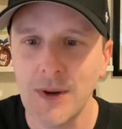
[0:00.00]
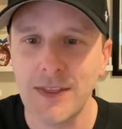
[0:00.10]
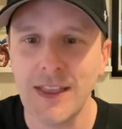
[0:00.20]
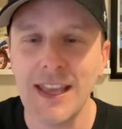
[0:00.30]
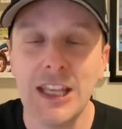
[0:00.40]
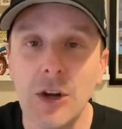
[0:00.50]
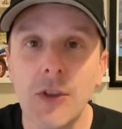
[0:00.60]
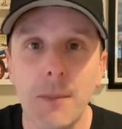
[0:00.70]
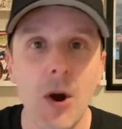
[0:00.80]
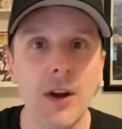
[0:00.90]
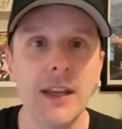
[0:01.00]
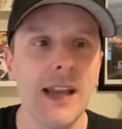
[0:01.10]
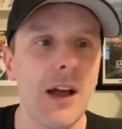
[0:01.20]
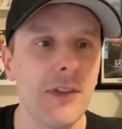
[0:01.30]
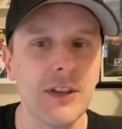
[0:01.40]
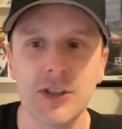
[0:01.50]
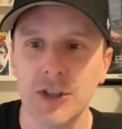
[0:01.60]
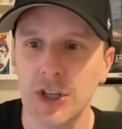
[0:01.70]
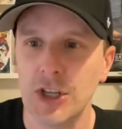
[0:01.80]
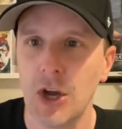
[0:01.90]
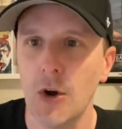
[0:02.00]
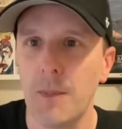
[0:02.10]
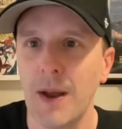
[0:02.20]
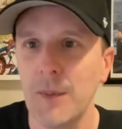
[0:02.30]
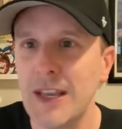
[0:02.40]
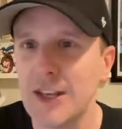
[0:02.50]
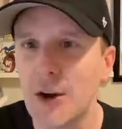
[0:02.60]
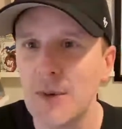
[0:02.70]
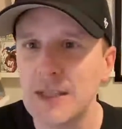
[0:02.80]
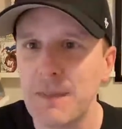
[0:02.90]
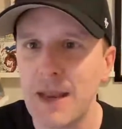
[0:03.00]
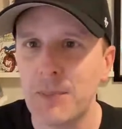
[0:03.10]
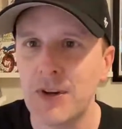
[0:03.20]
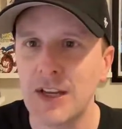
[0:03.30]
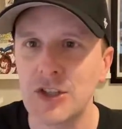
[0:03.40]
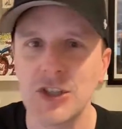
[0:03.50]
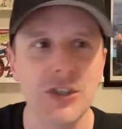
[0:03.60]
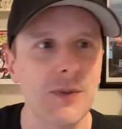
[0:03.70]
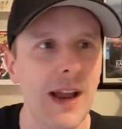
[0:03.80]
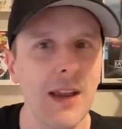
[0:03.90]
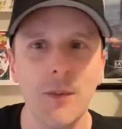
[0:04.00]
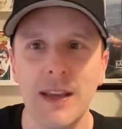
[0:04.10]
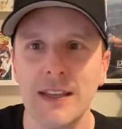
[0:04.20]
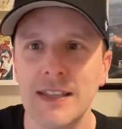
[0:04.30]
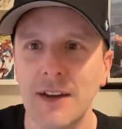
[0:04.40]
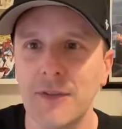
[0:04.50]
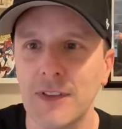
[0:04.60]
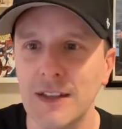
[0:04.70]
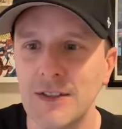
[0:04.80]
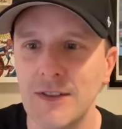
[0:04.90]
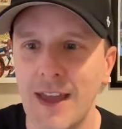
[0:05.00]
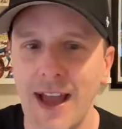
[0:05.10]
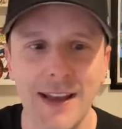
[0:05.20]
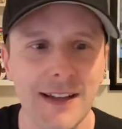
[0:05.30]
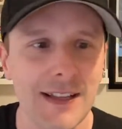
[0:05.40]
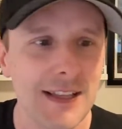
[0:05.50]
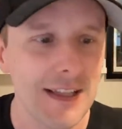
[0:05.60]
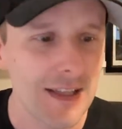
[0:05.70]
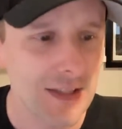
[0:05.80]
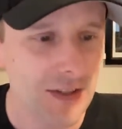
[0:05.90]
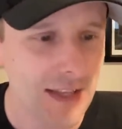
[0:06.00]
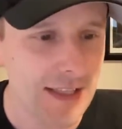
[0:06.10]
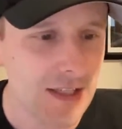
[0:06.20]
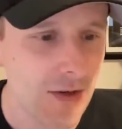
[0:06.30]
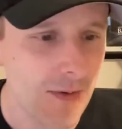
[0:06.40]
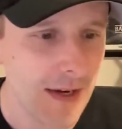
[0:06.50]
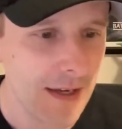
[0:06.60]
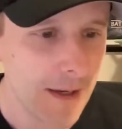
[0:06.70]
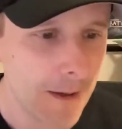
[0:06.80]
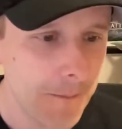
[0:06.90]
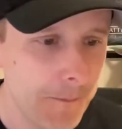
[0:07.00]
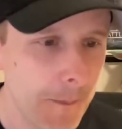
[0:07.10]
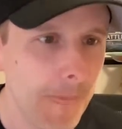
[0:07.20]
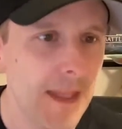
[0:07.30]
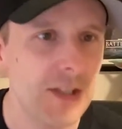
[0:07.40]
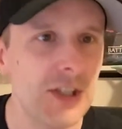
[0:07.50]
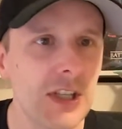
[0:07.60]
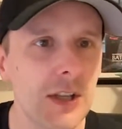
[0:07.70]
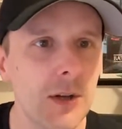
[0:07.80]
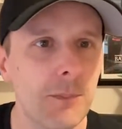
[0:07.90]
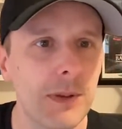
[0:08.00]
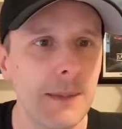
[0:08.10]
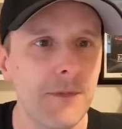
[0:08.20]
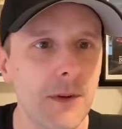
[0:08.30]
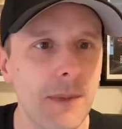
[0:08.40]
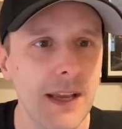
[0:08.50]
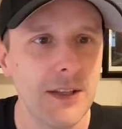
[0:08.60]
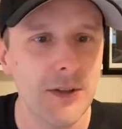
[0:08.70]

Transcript: with like, you know, the market and how things are going to go, but we can always make predictions, right? We can definitely do that. So let's go right here. This is a little blip from my